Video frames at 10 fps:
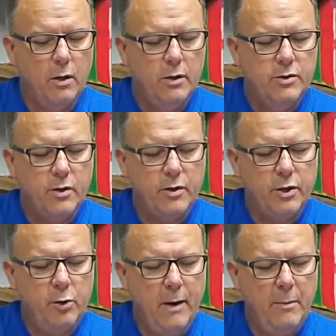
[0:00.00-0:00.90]
so that
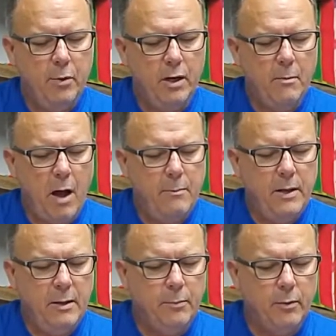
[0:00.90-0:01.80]
you may bring my
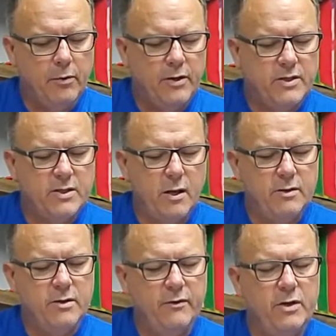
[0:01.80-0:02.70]
people, the
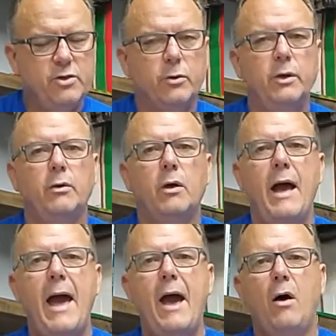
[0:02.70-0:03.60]
sons of Israel,
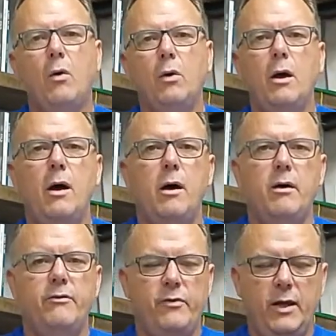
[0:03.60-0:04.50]
out
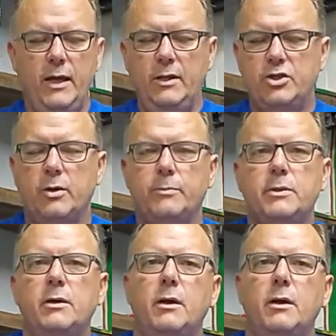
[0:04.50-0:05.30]
of Egypt.